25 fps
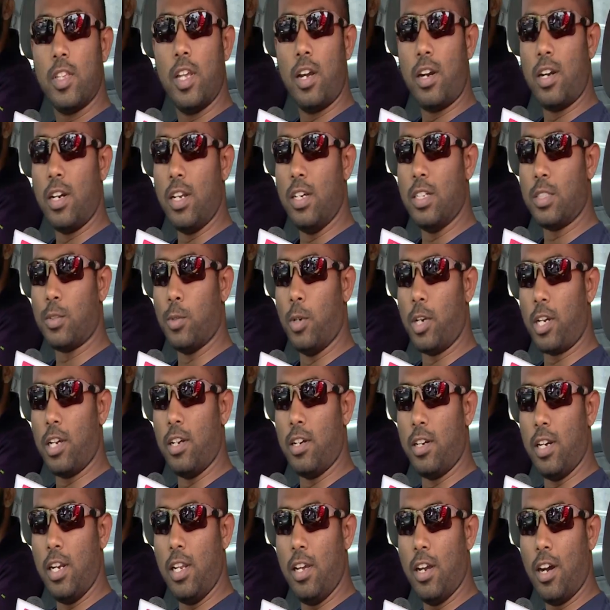Darren is working
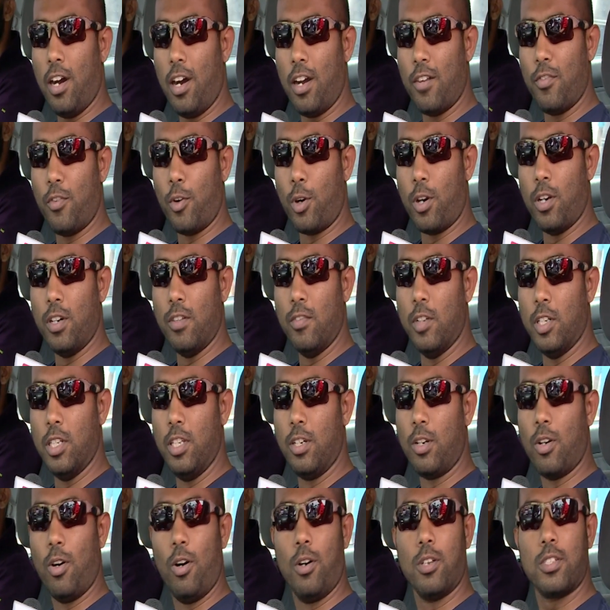really hard for a worthy
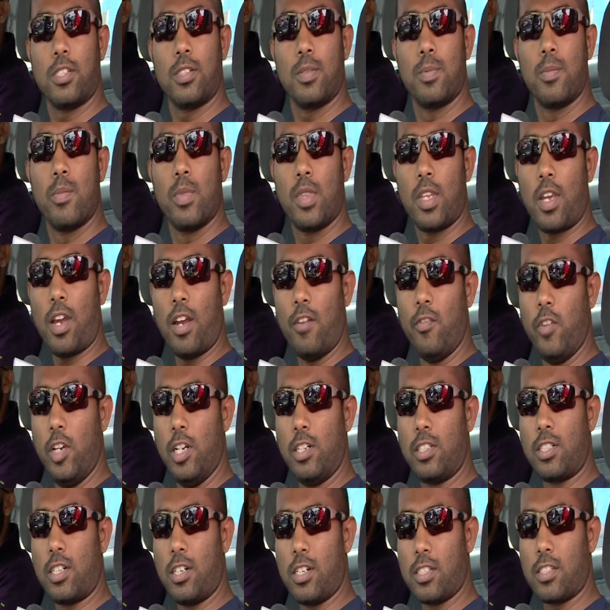cause and we
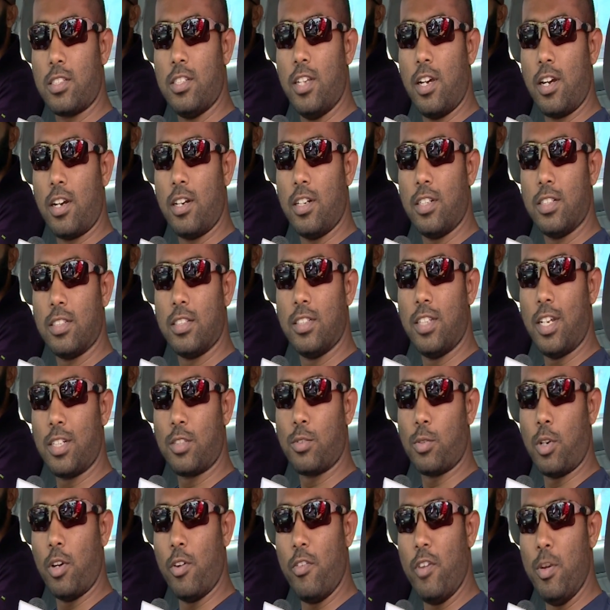trust Derana. That's
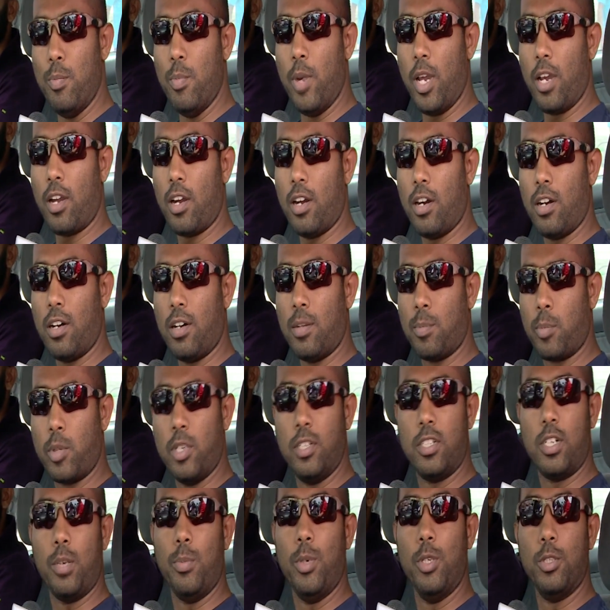why we make our
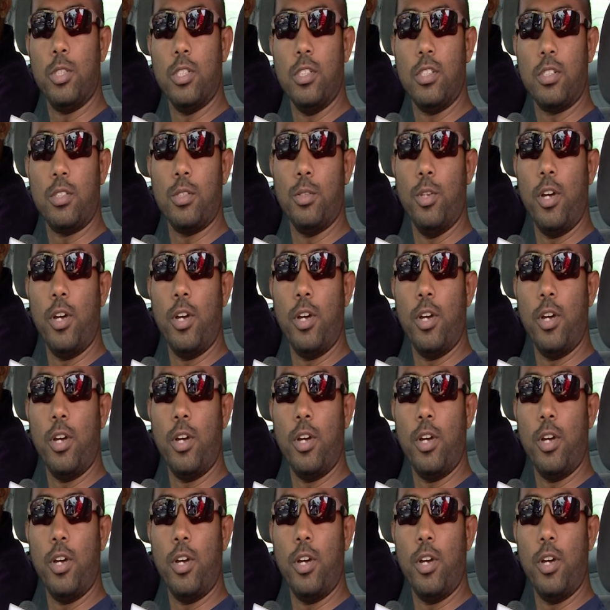contributions to